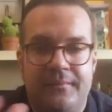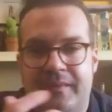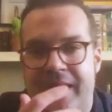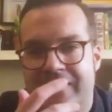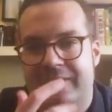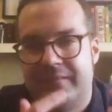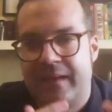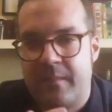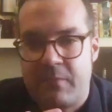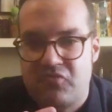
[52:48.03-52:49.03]
that's,
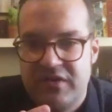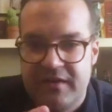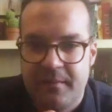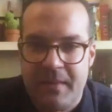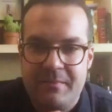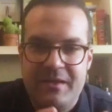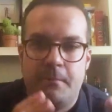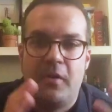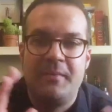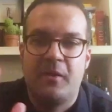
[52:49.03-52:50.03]
I'm, I'm reaching maybe the
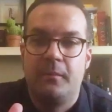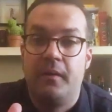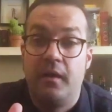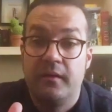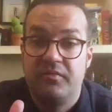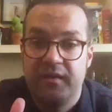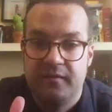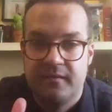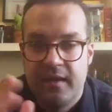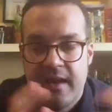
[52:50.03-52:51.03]
polemical part of this